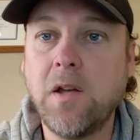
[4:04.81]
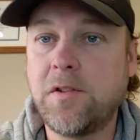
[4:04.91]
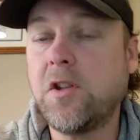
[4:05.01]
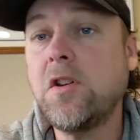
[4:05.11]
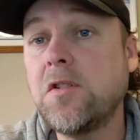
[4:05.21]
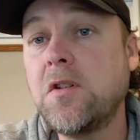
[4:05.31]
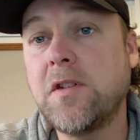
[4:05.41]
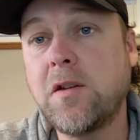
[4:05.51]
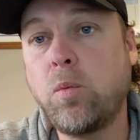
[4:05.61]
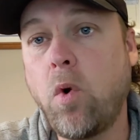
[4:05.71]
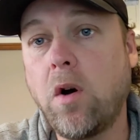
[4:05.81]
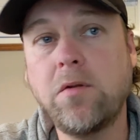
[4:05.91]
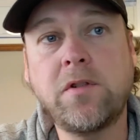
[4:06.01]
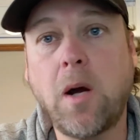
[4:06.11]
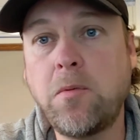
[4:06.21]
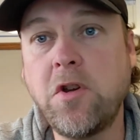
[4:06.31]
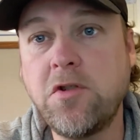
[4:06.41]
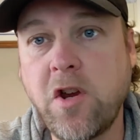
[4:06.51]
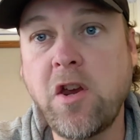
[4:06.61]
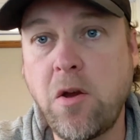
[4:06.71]
So the good news is what
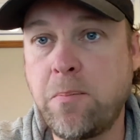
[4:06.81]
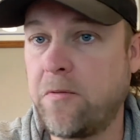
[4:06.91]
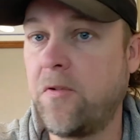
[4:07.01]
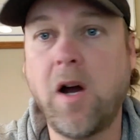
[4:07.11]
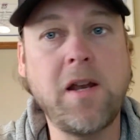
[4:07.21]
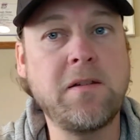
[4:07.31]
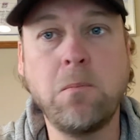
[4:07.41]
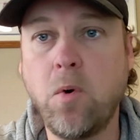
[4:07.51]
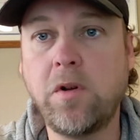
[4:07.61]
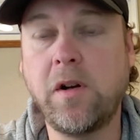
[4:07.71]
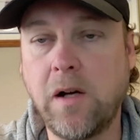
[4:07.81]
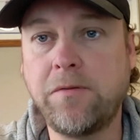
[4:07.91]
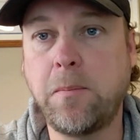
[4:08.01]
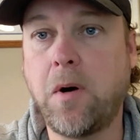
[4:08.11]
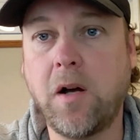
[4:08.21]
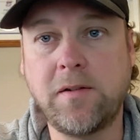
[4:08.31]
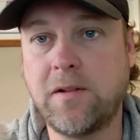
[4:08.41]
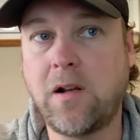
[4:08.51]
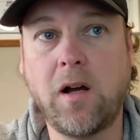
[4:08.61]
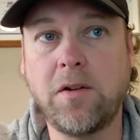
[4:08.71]
WGU provide is more than enough to pass
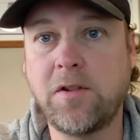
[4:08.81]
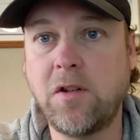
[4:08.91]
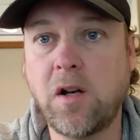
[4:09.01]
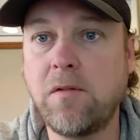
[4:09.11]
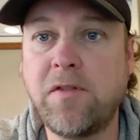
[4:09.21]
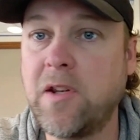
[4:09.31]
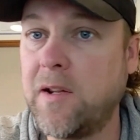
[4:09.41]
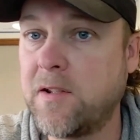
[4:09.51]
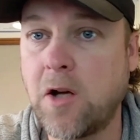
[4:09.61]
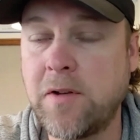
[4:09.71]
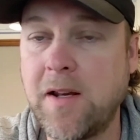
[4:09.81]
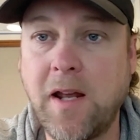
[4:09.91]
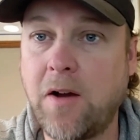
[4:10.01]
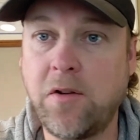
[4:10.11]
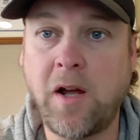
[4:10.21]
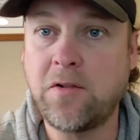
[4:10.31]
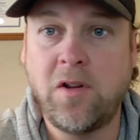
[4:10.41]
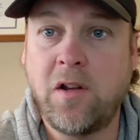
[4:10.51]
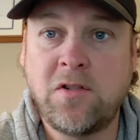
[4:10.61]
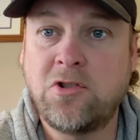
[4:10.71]
this class. So I don't think you need to go to any
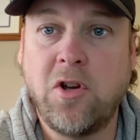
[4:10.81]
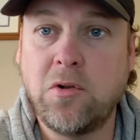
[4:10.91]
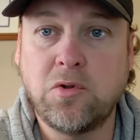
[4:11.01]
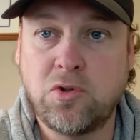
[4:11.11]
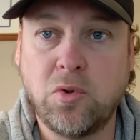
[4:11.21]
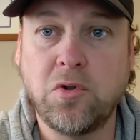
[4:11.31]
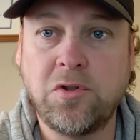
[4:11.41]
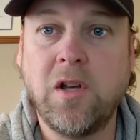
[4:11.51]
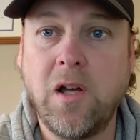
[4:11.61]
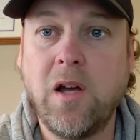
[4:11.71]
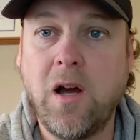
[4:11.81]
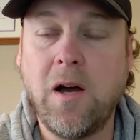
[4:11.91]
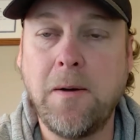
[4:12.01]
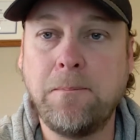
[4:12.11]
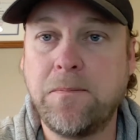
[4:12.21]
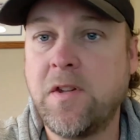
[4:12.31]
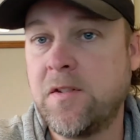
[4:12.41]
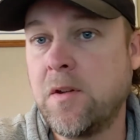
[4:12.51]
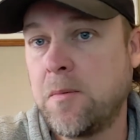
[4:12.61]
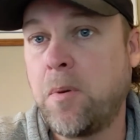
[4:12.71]
external source
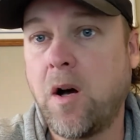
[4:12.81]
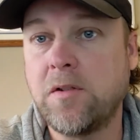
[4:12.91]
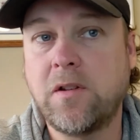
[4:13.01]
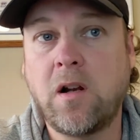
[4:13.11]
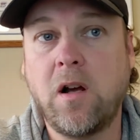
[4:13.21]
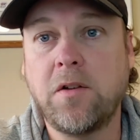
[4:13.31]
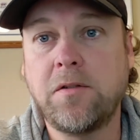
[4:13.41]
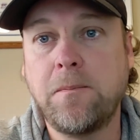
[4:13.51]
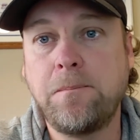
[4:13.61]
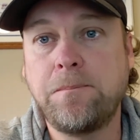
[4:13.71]
to pass the class.